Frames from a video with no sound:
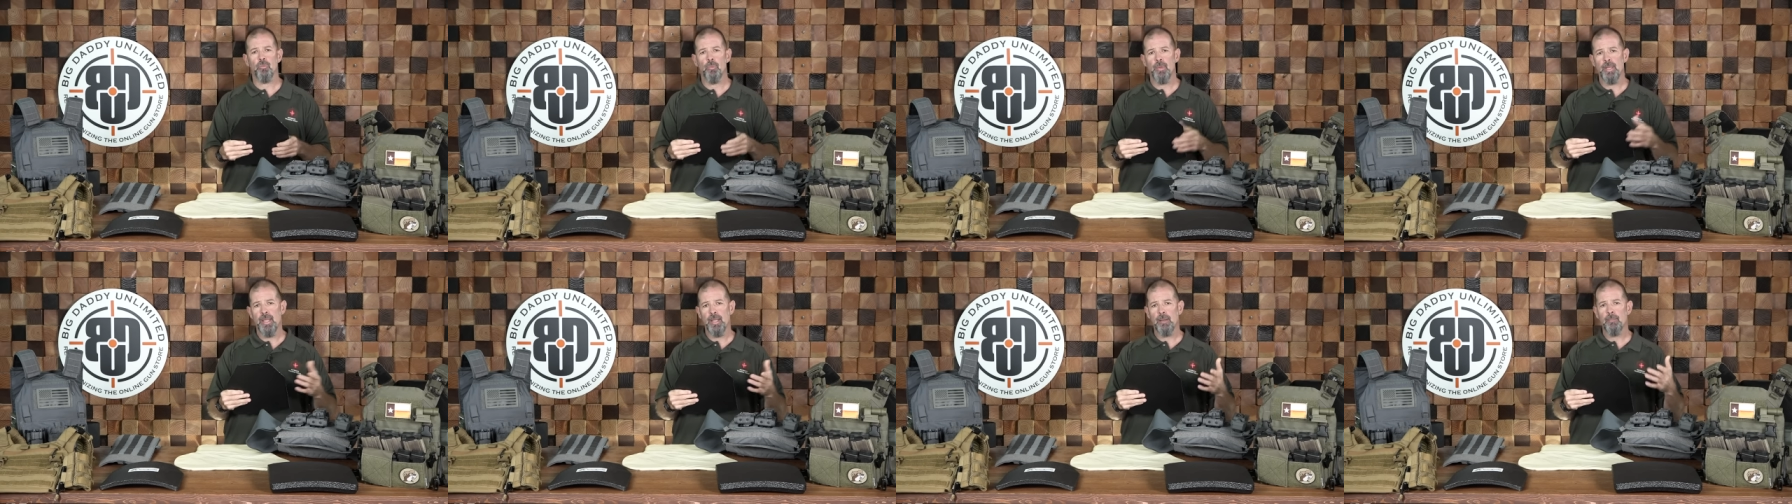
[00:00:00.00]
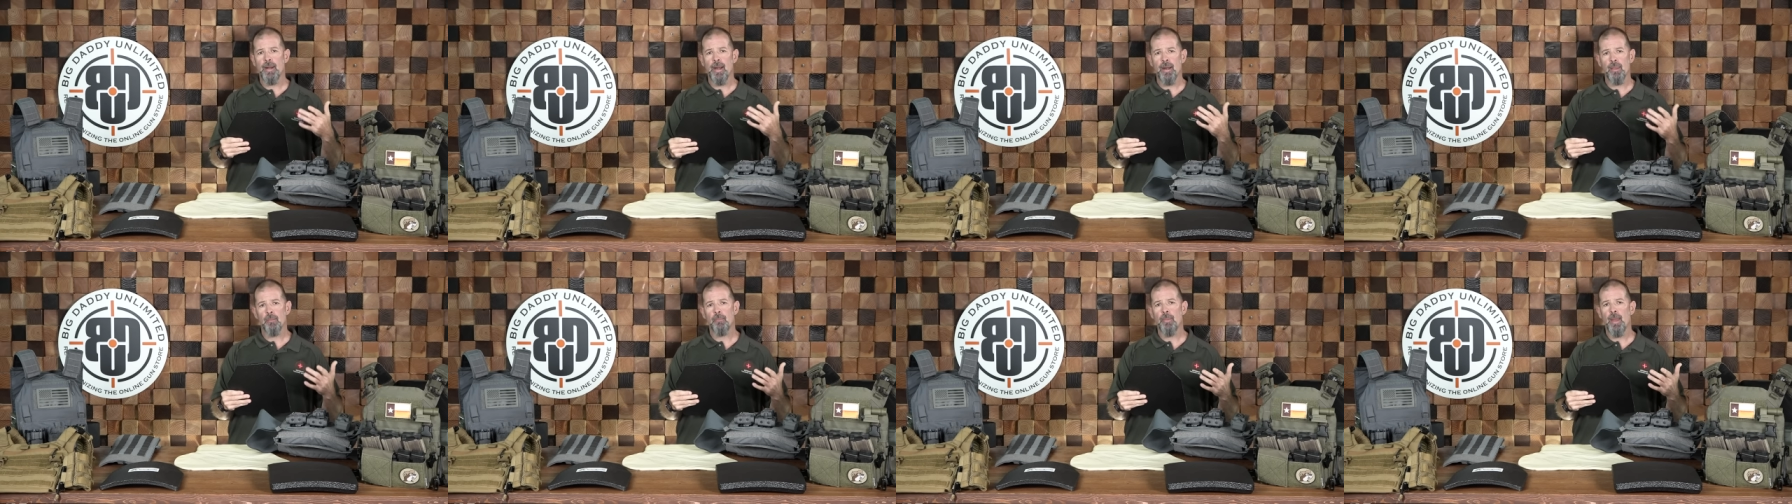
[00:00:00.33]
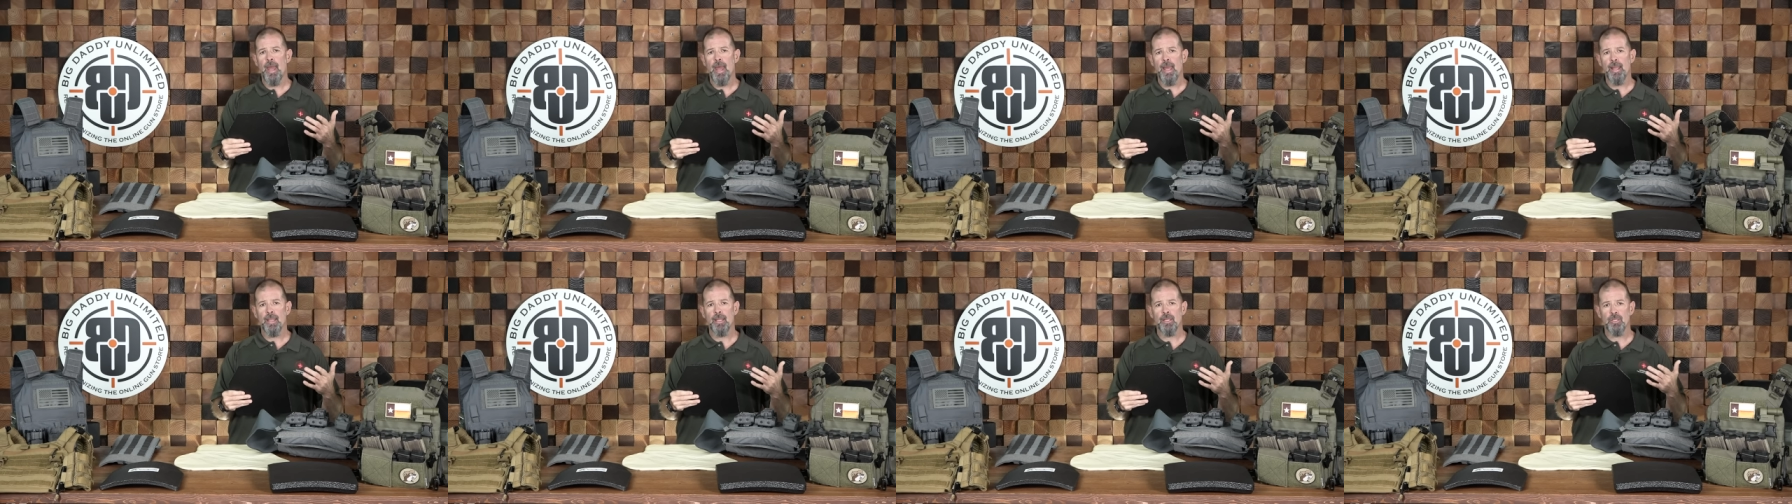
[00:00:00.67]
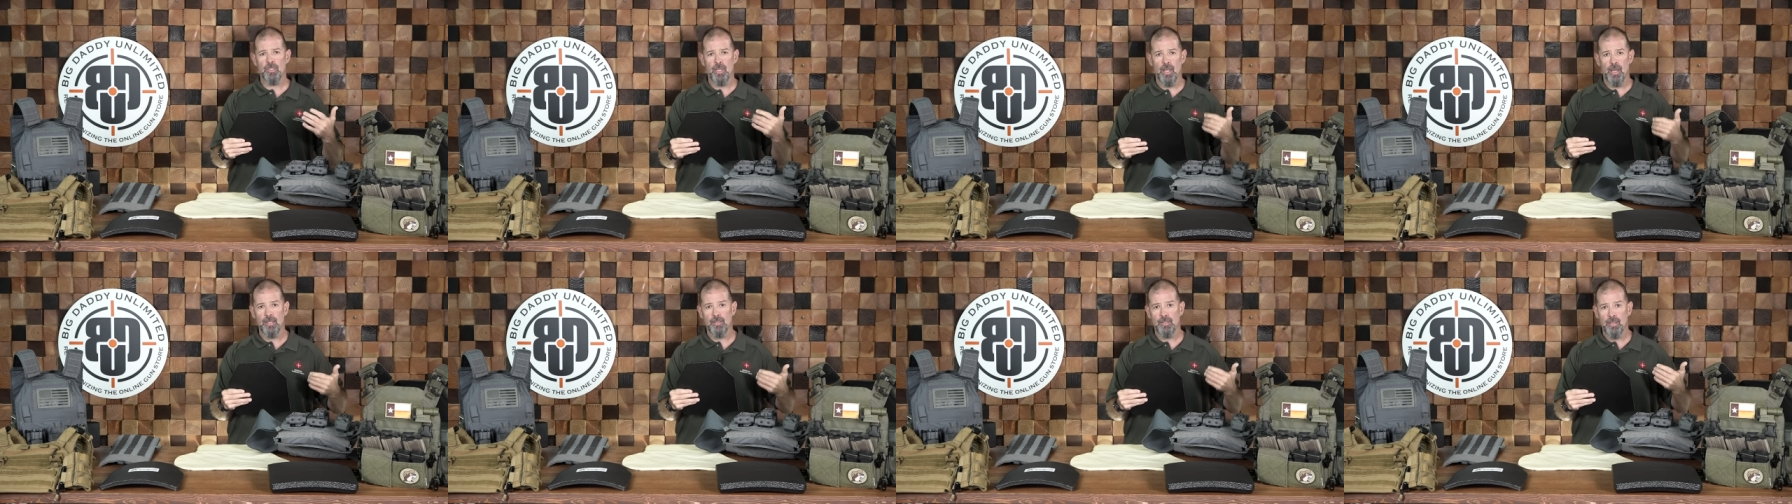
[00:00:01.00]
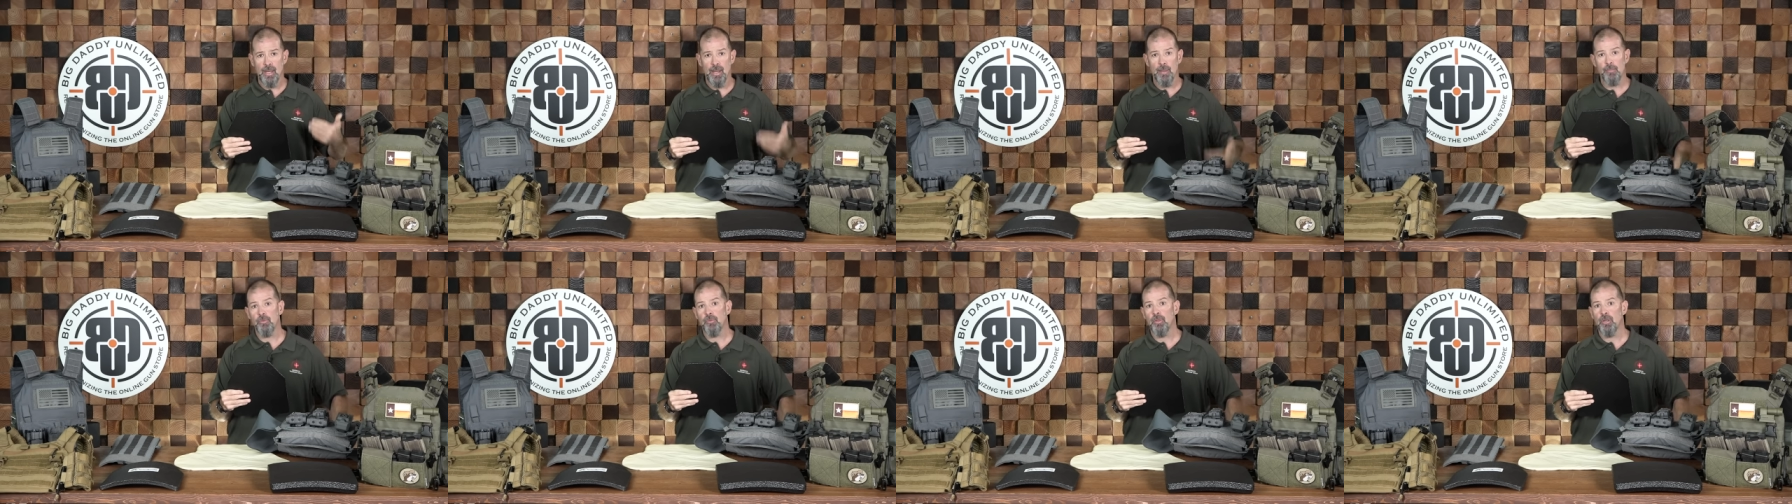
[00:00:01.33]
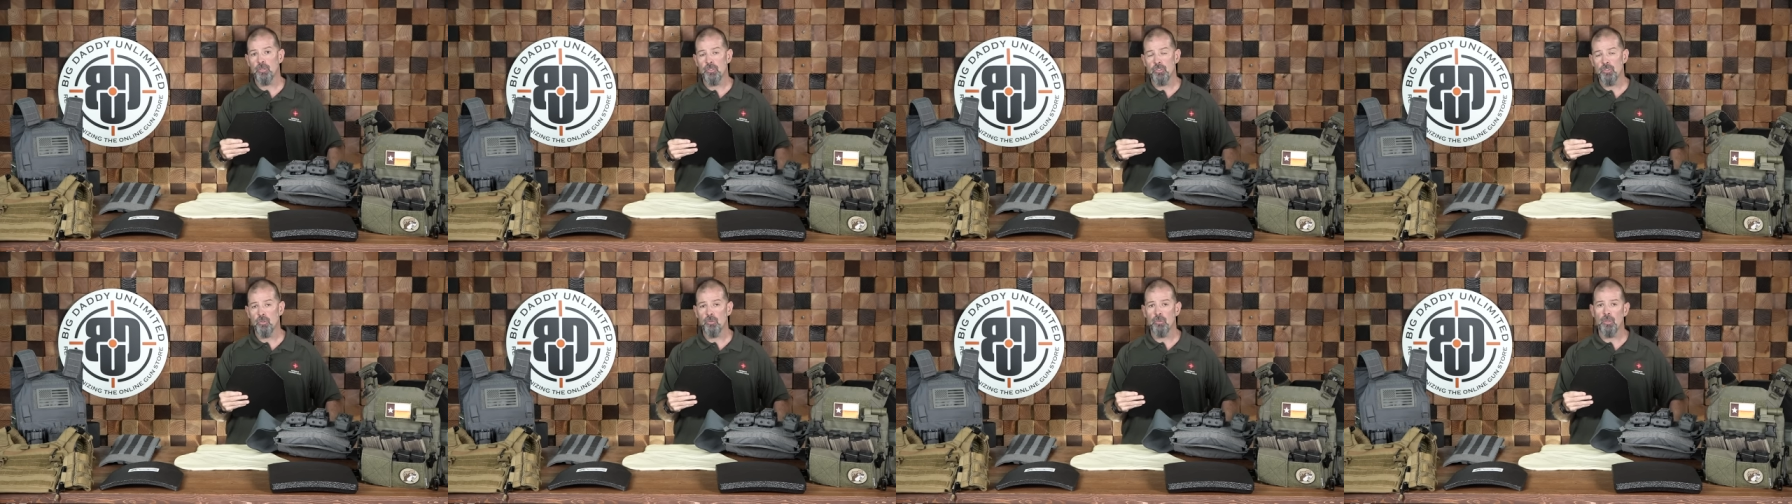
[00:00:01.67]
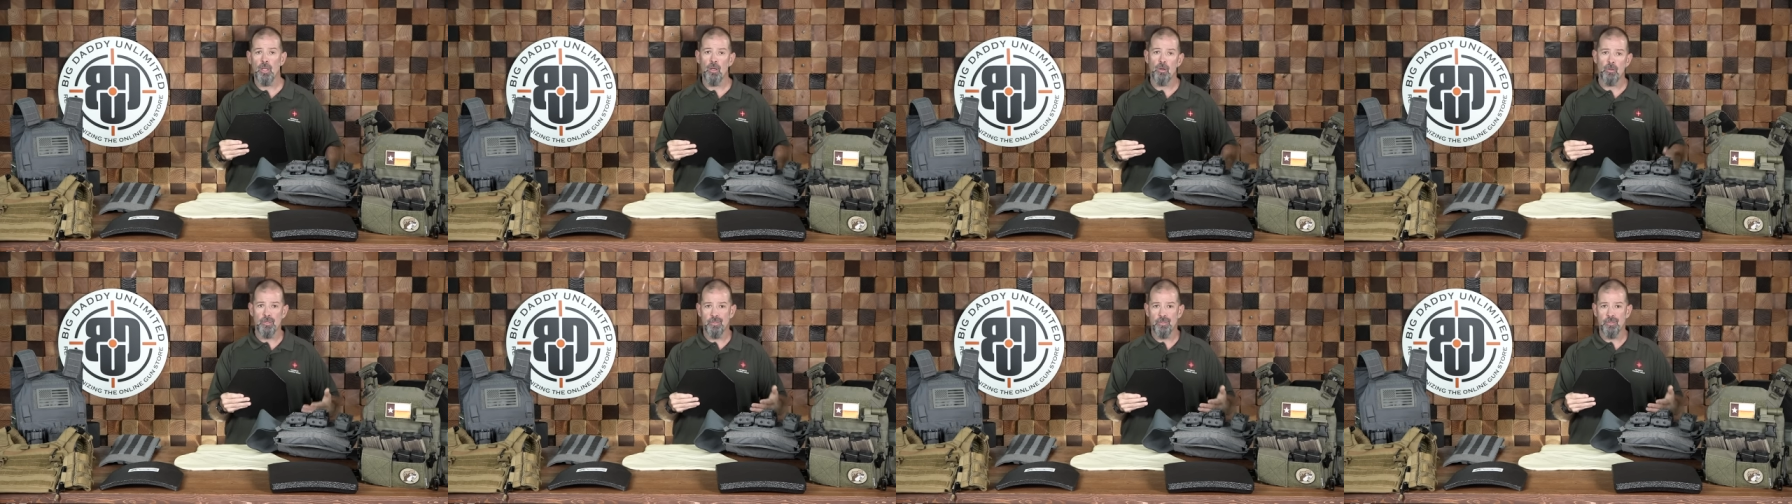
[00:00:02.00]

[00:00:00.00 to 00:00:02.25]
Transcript: When we get them out of the package, a lot of times they're too low